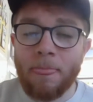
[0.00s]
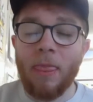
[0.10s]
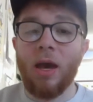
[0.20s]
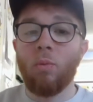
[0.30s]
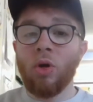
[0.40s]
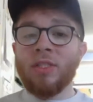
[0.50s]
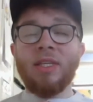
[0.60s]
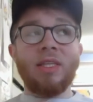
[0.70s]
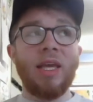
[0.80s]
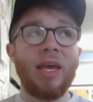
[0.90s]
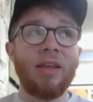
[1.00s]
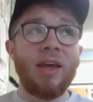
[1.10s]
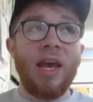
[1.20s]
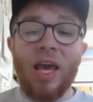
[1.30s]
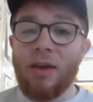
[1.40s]
And what it did,
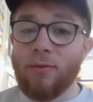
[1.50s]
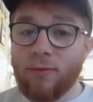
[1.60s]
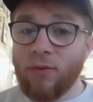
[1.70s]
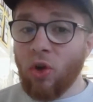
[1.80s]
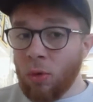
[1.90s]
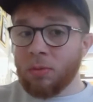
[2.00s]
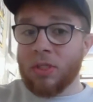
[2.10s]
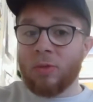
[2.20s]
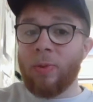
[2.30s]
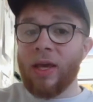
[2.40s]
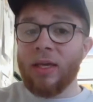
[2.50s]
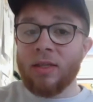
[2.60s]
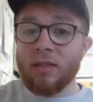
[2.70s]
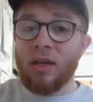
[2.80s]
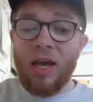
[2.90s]
it flew up to
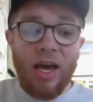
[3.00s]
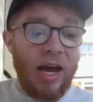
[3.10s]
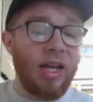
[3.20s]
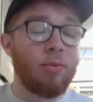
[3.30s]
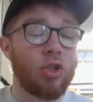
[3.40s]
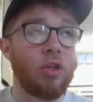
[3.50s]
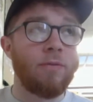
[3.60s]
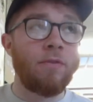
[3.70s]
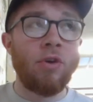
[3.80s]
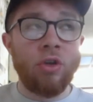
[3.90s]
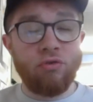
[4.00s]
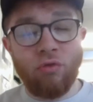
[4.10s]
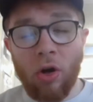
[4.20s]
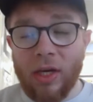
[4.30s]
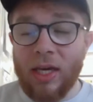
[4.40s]
space, and it was the first
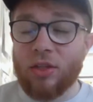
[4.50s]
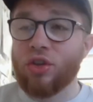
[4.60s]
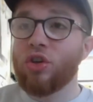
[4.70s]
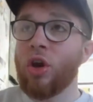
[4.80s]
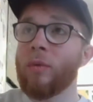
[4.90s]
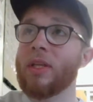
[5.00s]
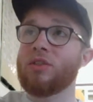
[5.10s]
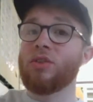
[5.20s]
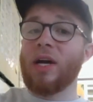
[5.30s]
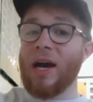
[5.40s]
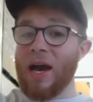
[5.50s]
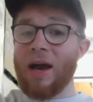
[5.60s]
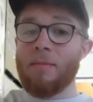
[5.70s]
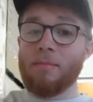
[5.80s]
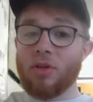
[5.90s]
rocket to go into the
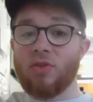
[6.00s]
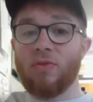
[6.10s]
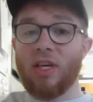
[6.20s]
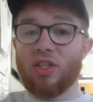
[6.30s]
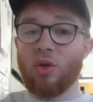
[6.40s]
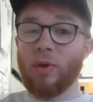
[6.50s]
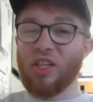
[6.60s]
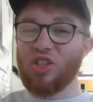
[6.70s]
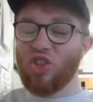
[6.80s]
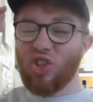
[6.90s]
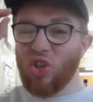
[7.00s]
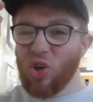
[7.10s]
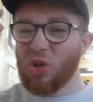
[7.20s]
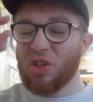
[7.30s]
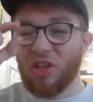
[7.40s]
atmosphere. So it
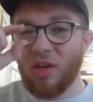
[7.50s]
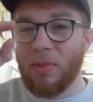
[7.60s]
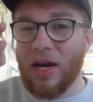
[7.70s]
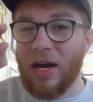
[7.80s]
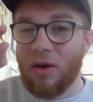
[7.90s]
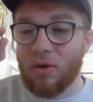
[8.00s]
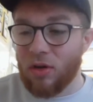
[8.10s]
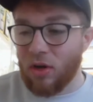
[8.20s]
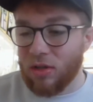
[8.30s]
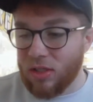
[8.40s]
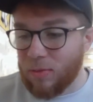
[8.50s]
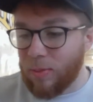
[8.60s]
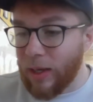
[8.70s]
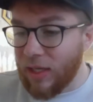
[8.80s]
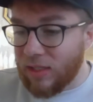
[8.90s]
just about got to
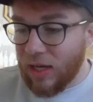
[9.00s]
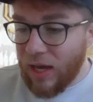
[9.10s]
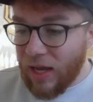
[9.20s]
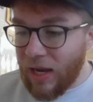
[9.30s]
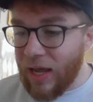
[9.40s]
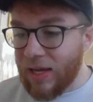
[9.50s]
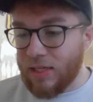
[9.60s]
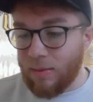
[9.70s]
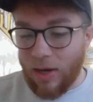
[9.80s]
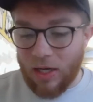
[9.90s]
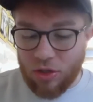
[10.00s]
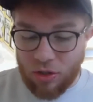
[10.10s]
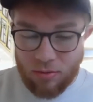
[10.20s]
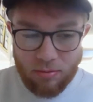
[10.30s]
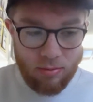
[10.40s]
space. Let's
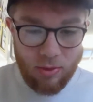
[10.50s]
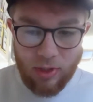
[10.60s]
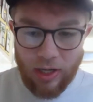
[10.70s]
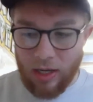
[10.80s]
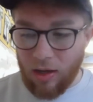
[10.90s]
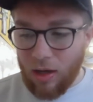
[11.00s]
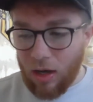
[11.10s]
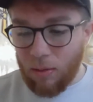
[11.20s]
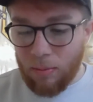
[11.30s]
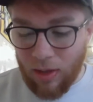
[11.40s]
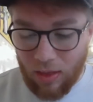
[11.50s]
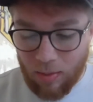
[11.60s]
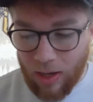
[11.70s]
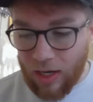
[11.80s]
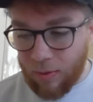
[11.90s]
imagine, okay, on Mr.
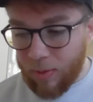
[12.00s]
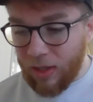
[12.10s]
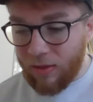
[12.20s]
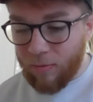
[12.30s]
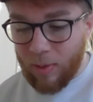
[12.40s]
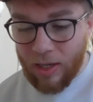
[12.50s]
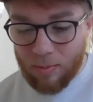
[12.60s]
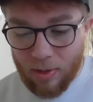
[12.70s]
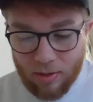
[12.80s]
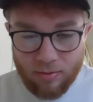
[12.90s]
Bennett's piece of paper.